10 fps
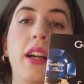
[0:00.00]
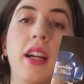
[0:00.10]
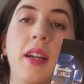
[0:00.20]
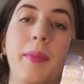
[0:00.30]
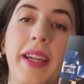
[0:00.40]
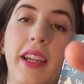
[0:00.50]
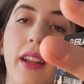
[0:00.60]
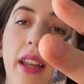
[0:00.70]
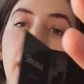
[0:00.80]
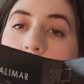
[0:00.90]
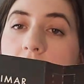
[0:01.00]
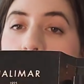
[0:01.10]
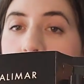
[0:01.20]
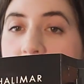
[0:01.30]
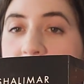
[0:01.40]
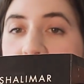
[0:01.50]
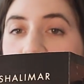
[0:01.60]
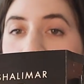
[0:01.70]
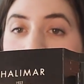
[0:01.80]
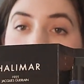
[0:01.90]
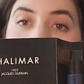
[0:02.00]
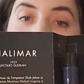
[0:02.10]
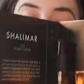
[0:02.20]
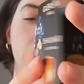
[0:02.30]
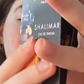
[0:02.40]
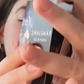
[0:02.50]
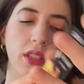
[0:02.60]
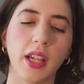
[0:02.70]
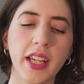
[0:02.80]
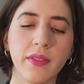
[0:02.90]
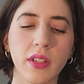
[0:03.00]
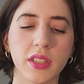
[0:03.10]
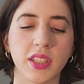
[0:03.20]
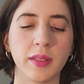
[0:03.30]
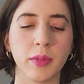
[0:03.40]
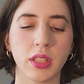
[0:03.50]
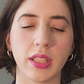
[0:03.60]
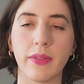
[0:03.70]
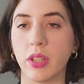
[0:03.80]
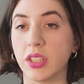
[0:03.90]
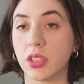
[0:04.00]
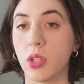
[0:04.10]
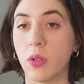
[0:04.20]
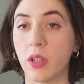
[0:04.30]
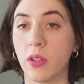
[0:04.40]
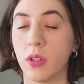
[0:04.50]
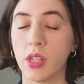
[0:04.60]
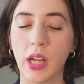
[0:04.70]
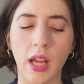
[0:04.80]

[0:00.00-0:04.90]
by Guerlain. This is kind of on a similar level as Coco